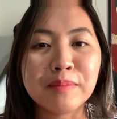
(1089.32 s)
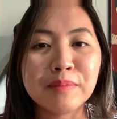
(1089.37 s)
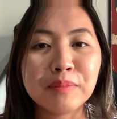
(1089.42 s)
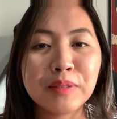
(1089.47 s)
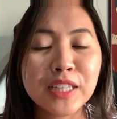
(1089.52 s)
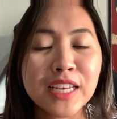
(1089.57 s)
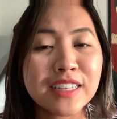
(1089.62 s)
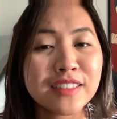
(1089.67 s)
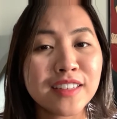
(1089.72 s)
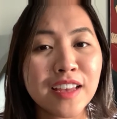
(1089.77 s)

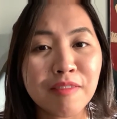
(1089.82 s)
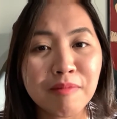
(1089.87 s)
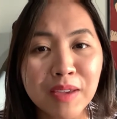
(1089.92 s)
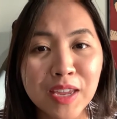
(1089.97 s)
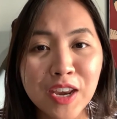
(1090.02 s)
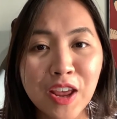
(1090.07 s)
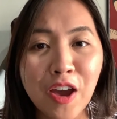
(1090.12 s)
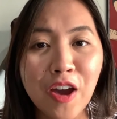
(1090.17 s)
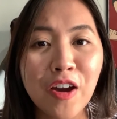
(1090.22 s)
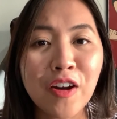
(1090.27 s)
please let me
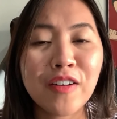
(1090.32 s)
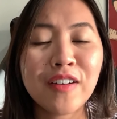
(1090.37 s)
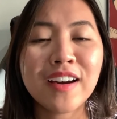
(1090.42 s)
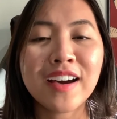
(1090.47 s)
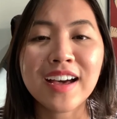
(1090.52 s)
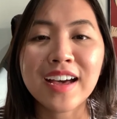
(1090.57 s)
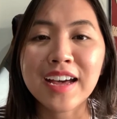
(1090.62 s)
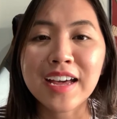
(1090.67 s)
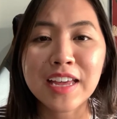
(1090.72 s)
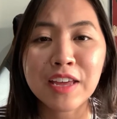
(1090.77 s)

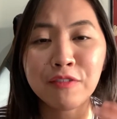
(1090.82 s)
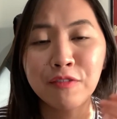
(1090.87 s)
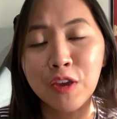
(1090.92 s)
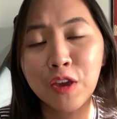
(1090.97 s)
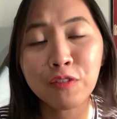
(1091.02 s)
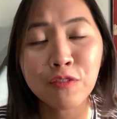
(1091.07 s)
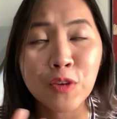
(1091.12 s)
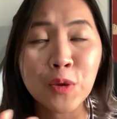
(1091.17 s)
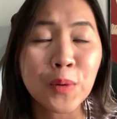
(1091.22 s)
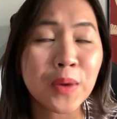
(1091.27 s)
know
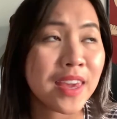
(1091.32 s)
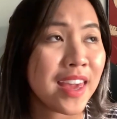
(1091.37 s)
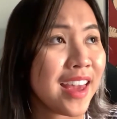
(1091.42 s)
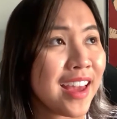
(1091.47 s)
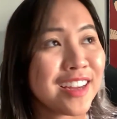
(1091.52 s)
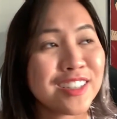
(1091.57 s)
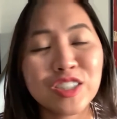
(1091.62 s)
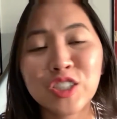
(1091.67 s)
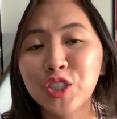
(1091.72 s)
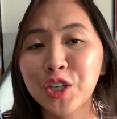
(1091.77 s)
if you
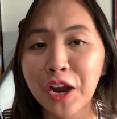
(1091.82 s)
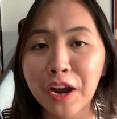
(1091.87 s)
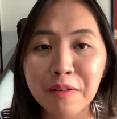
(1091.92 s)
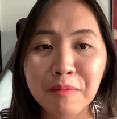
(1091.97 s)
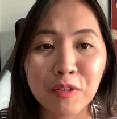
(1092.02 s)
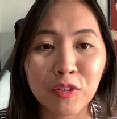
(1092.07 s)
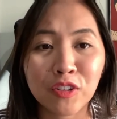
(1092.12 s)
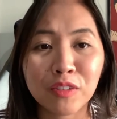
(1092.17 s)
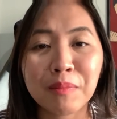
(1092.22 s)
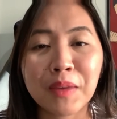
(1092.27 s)
can share
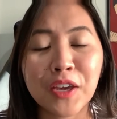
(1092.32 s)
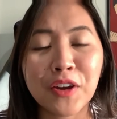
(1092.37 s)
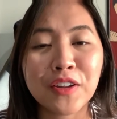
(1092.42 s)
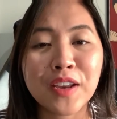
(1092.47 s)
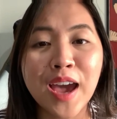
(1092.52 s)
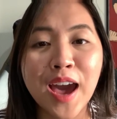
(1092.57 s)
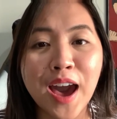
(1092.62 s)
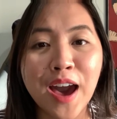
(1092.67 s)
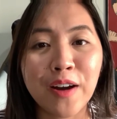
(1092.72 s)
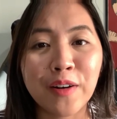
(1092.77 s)
with me on
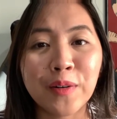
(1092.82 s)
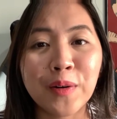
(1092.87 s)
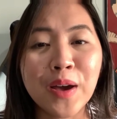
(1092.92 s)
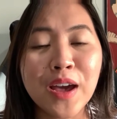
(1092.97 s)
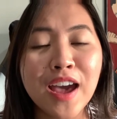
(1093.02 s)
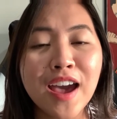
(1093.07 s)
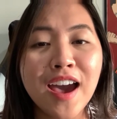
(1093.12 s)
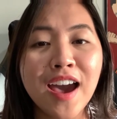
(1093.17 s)
how